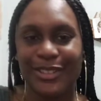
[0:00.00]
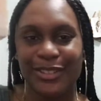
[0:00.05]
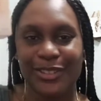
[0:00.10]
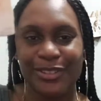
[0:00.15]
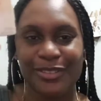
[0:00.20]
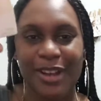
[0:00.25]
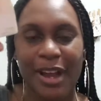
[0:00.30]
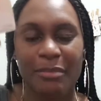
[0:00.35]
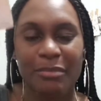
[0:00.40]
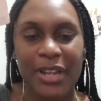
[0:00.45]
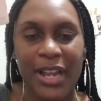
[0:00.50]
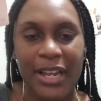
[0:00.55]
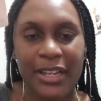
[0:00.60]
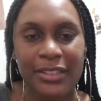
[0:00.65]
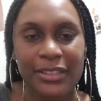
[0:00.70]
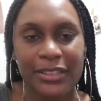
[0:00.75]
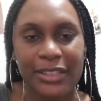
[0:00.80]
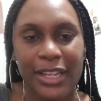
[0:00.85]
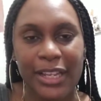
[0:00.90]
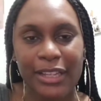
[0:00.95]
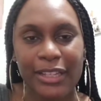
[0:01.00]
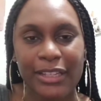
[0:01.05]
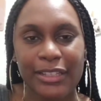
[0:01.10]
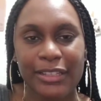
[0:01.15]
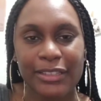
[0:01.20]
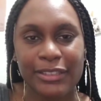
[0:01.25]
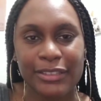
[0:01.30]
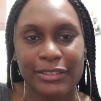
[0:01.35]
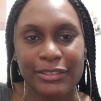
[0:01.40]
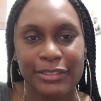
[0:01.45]
so I'm kind of like,
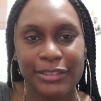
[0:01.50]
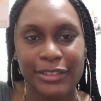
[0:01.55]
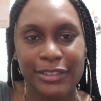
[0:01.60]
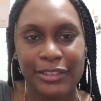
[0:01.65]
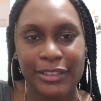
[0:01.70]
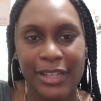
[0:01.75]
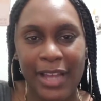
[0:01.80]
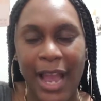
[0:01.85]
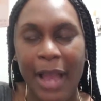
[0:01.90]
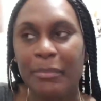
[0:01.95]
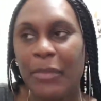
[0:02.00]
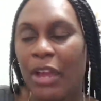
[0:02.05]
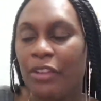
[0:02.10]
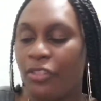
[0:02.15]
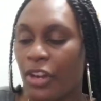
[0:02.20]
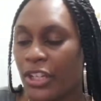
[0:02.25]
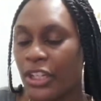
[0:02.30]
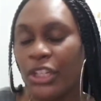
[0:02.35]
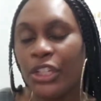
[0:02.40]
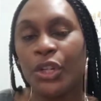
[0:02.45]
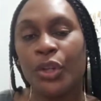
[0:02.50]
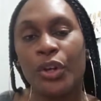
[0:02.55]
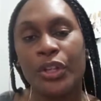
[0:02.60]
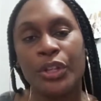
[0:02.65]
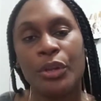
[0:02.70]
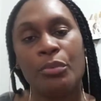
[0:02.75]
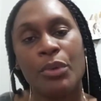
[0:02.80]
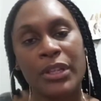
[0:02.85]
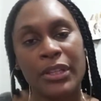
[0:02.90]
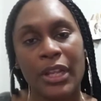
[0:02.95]
I'm not running low
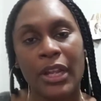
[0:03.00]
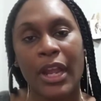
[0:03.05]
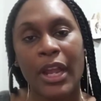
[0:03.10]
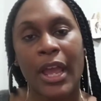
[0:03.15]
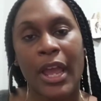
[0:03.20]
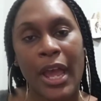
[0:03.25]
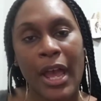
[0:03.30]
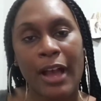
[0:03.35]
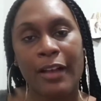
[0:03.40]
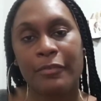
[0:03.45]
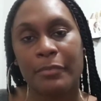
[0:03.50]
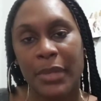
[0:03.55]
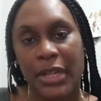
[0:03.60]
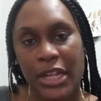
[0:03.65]
on the one that I have,